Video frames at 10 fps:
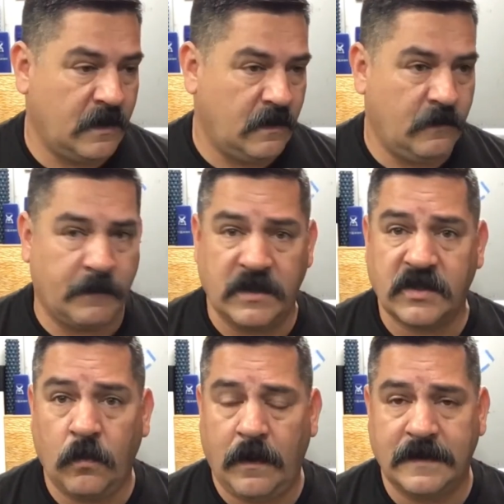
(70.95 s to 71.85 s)
like my
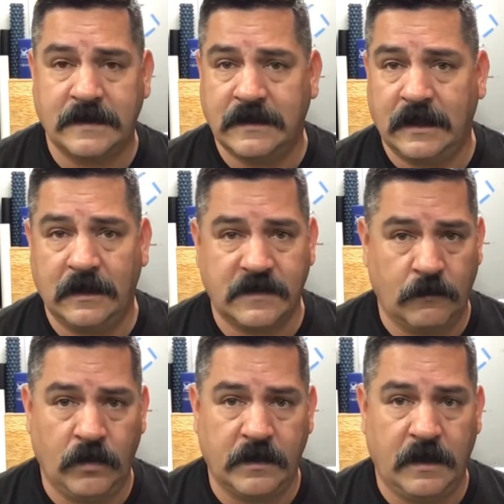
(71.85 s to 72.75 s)
squats and deadlifts and
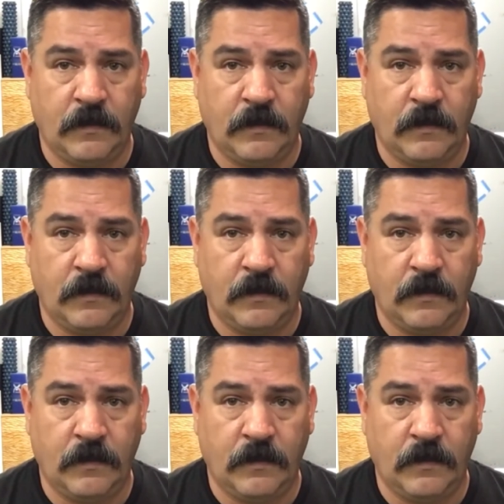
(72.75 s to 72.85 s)
whatnot,